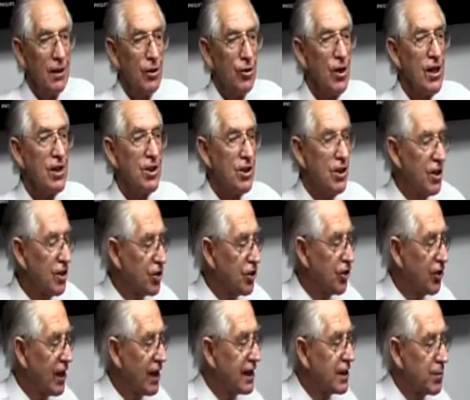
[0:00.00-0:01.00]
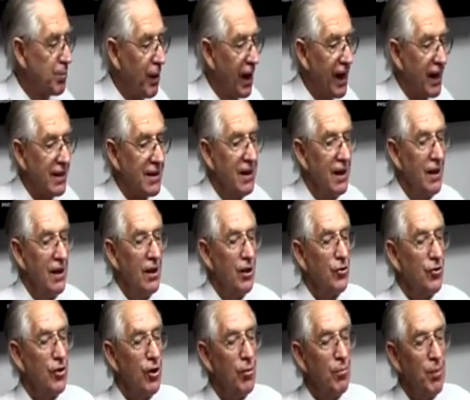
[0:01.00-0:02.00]
Christians should expect
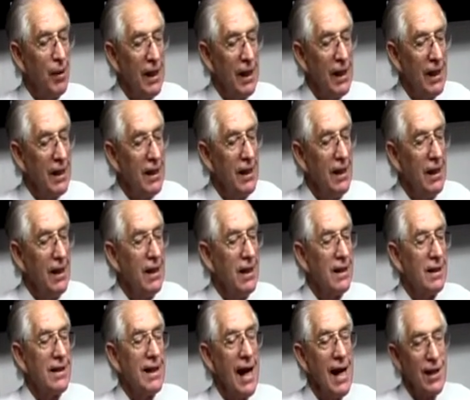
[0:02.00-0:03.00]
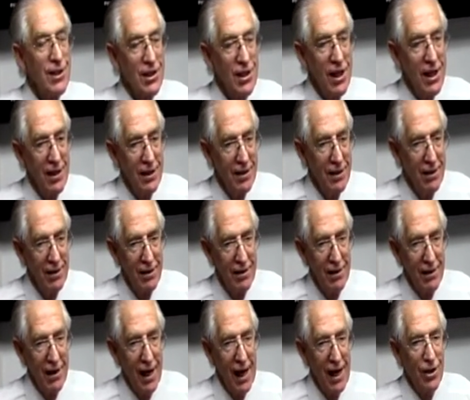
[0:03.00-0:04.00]
to be tested
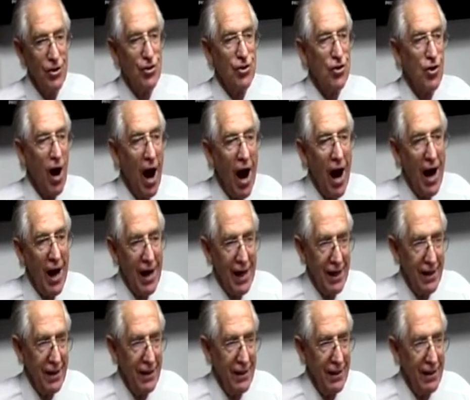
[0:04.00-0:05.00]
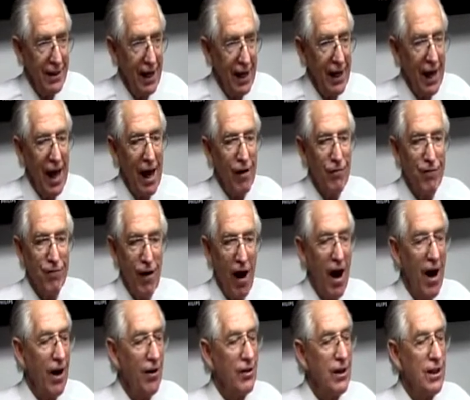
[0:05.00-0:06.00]
and tried and have
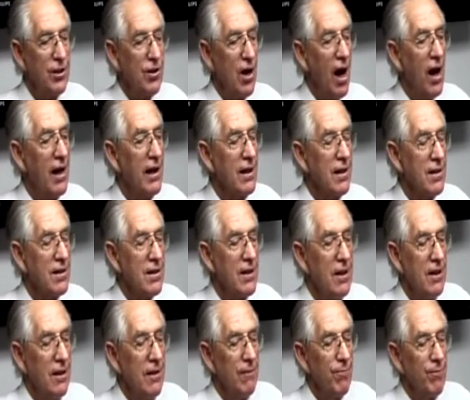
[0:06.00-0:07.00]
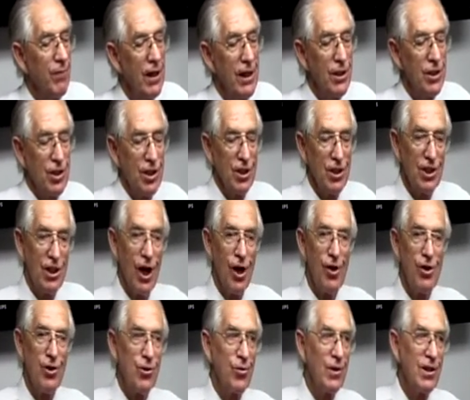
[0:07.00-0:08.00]
fiery trials. It just
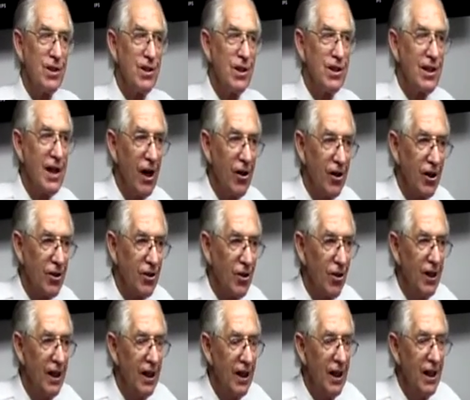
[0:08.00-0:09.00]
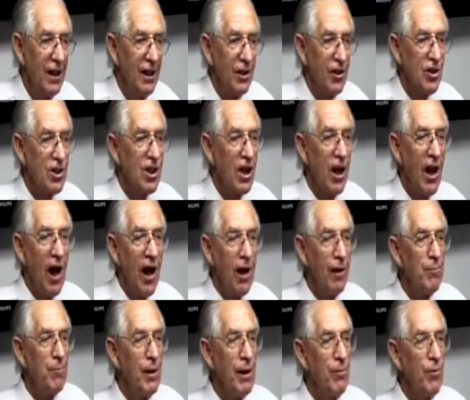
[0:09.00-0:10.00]
goes with the territory. Because a lot
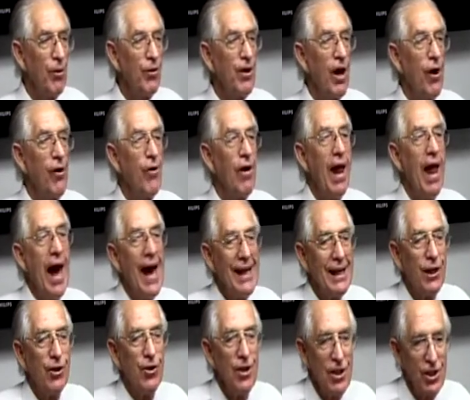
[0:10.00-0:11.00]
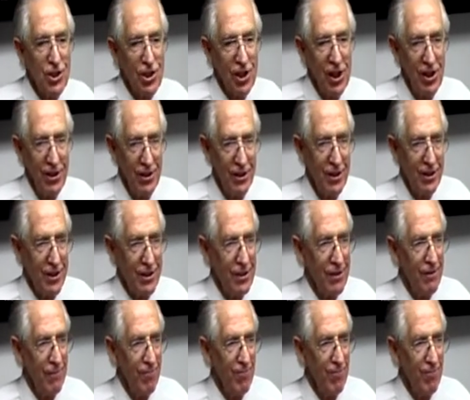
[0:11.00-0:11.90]
of people don't like Christians.